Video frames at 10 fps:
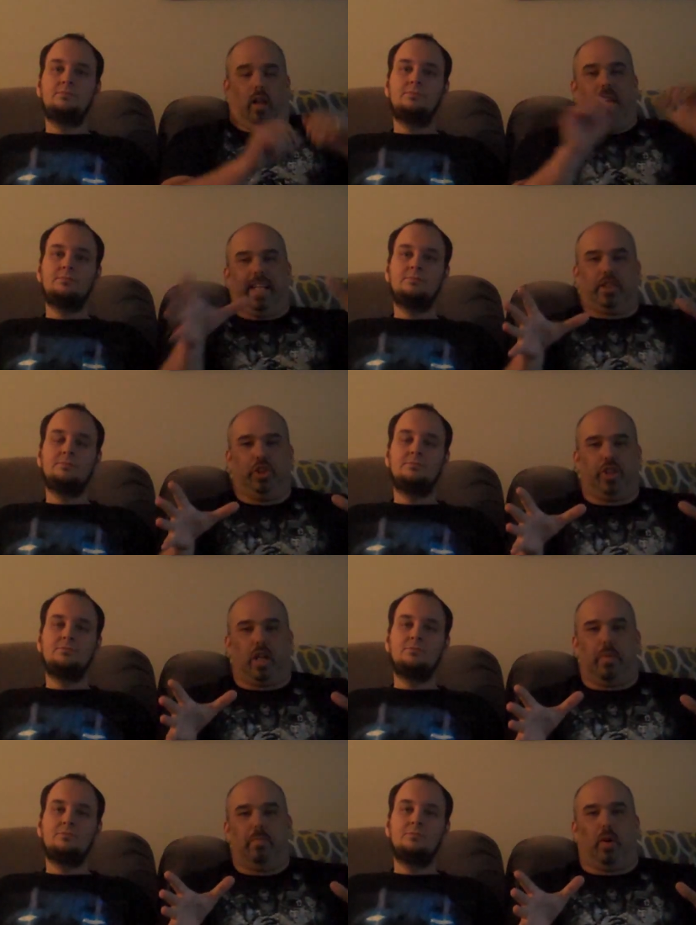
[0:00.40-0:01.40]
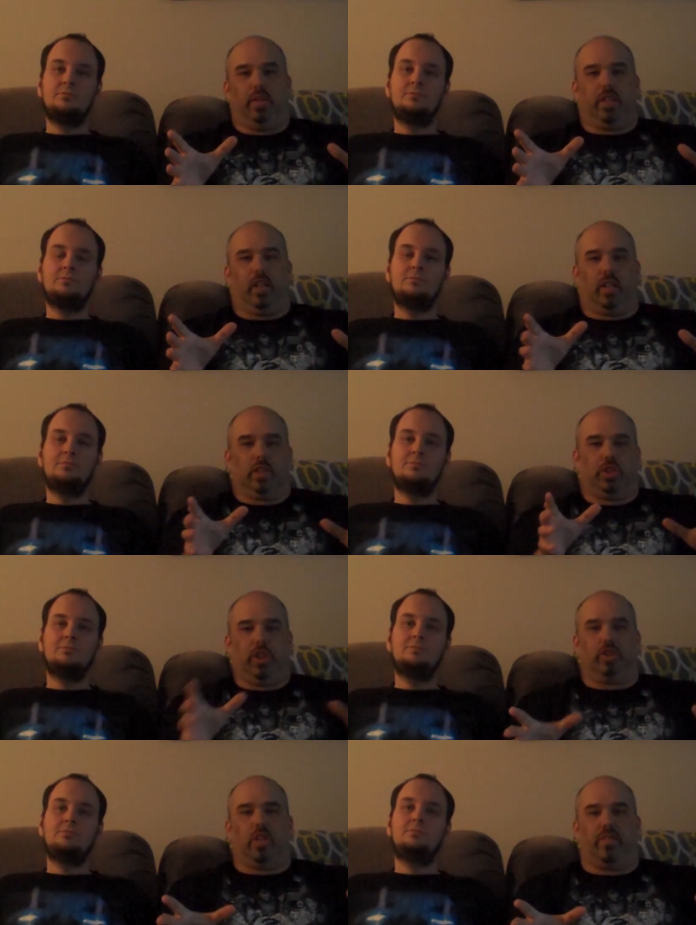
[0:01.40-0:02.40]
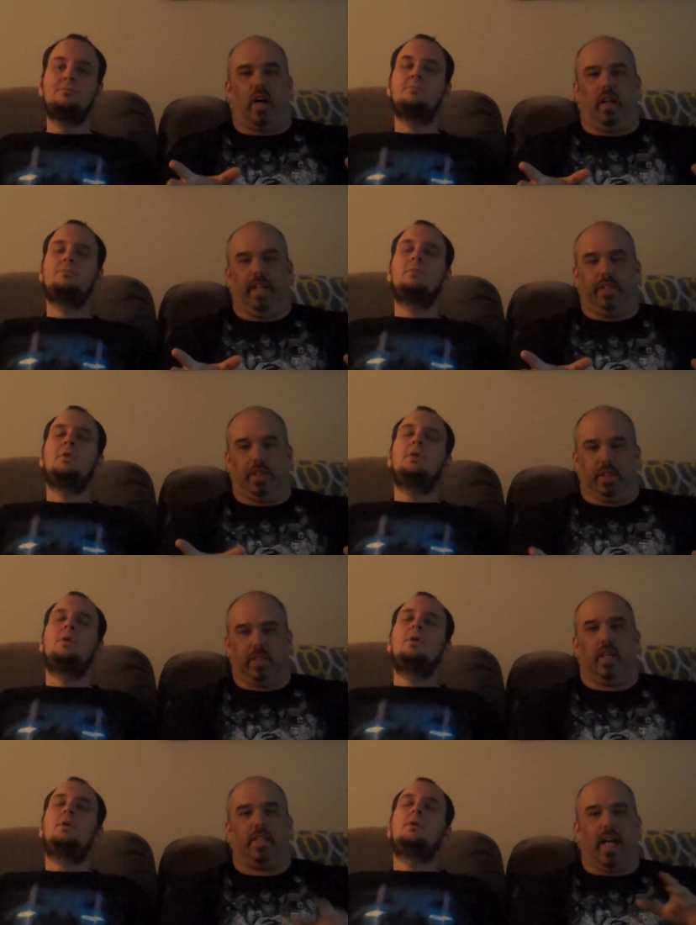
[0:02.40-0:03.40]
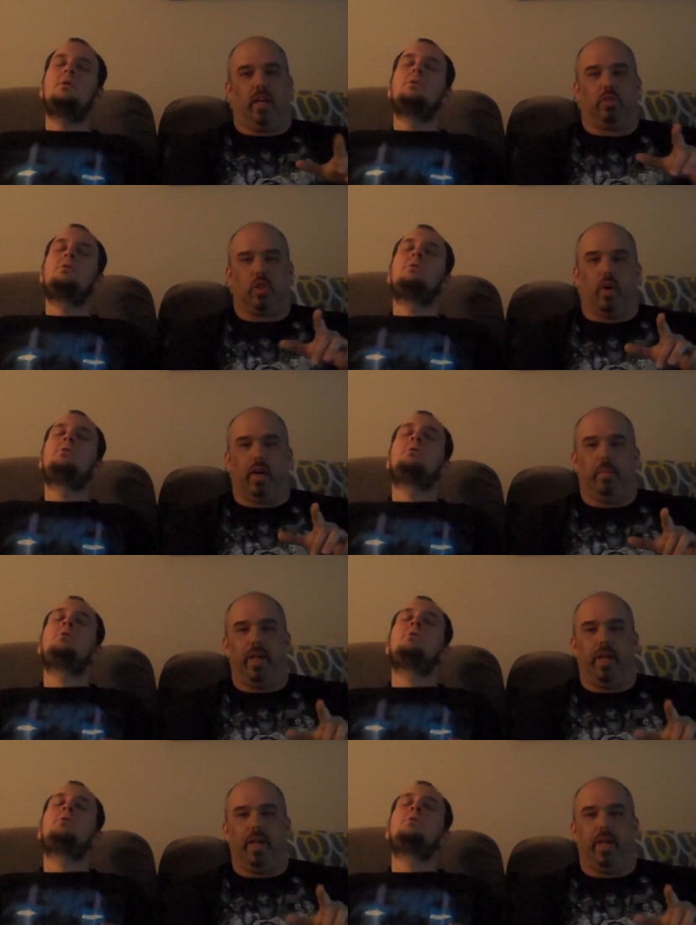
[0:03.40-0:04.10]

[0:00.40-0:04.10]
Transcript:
Speaker 1: Ladies and gentlemen, boys and girls, children of all ages, Town Square